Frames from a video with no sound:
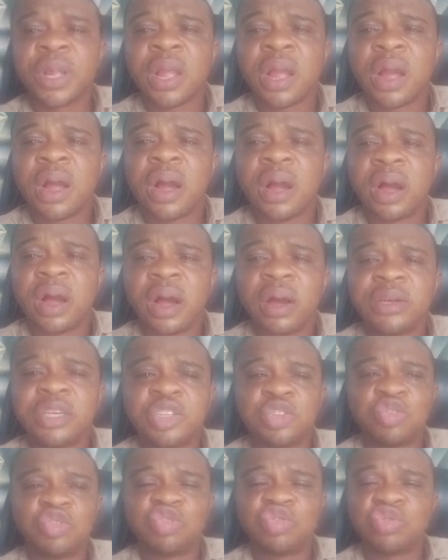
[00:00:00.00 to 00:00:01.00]
the
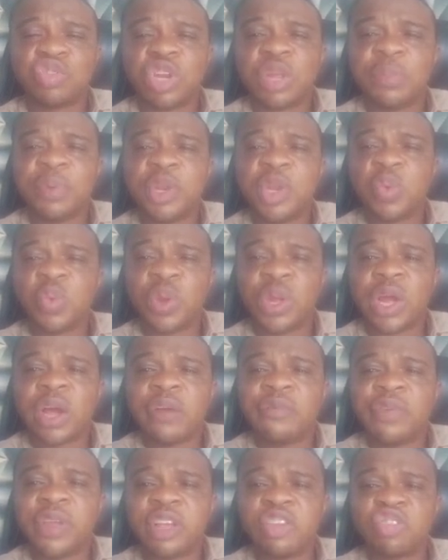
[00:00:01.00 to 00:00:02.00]
two-story building we
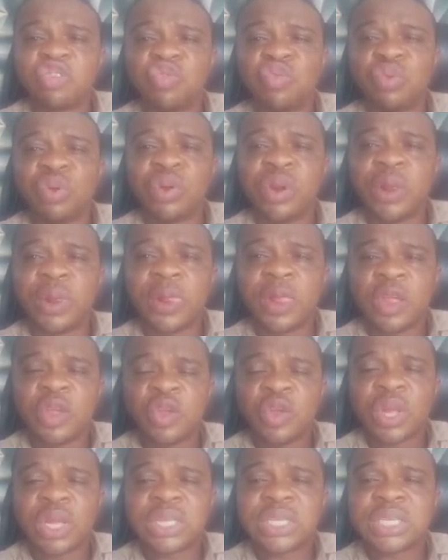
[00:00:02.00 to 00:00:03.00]
have here in Surulere.
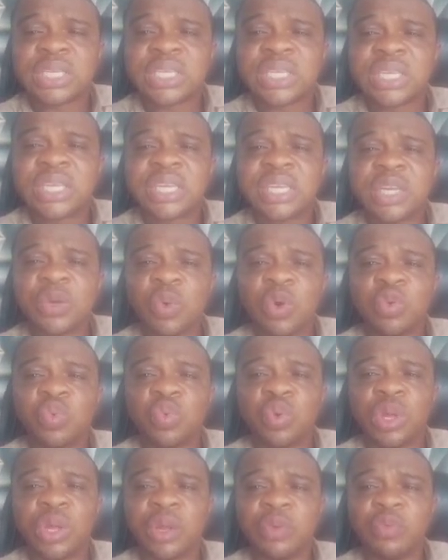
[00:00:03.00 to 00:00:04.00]
You can see what
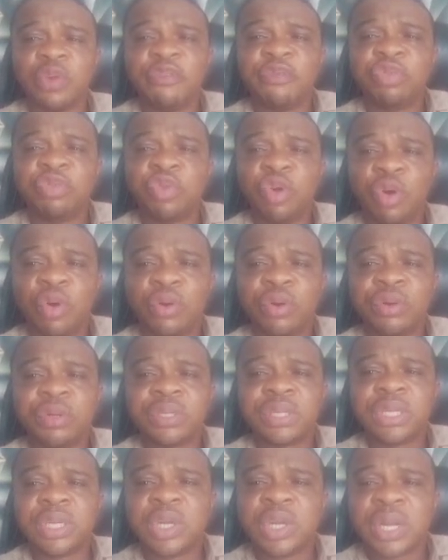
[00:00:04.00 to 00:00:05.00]
we've
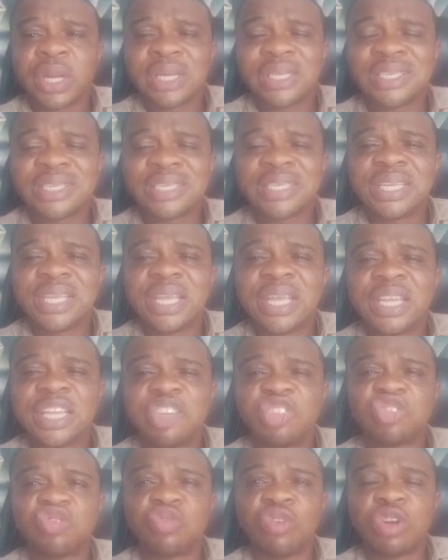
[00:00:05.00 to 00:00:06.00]
done. You can see
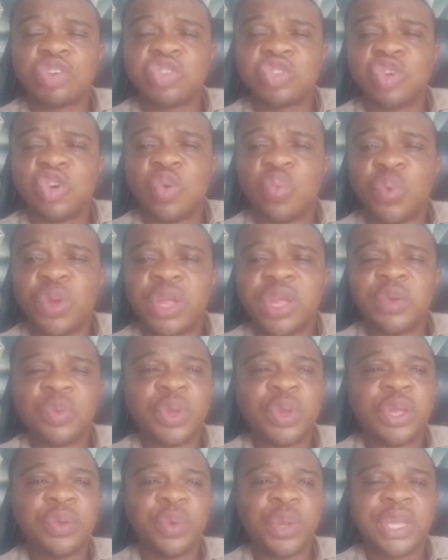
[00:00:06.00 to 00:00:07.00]
the structure we
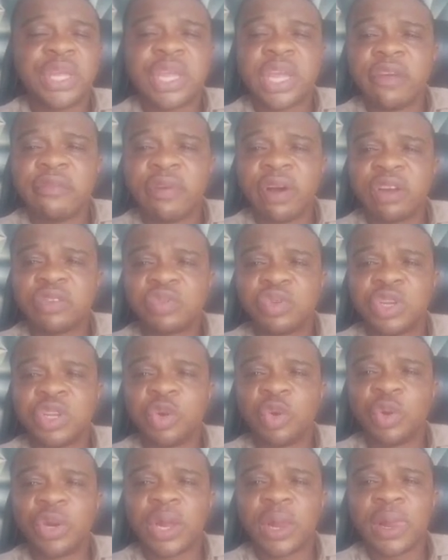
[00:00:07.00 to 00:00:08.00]
gave out to the
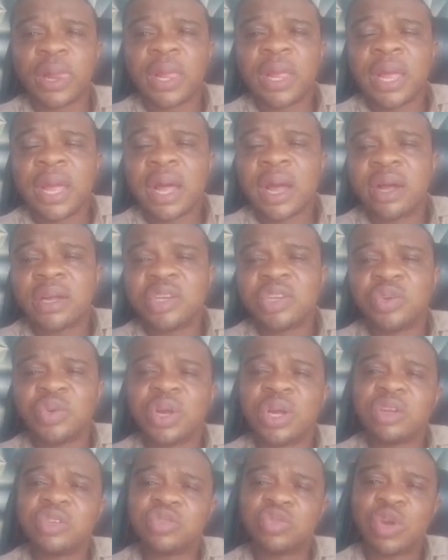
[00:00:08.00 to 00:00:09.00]
owner, and the
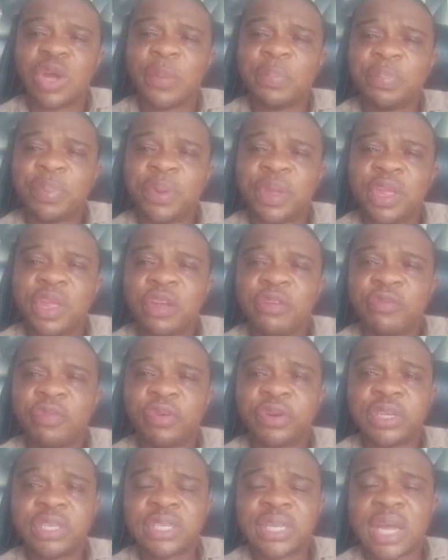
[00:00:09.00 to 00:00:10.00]
owner is so happy for
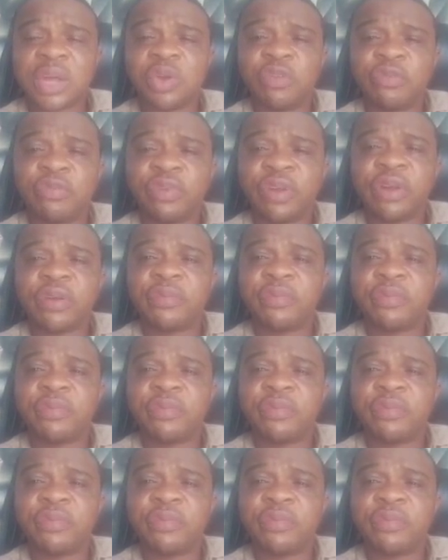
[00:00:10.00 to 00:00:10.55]
this kind of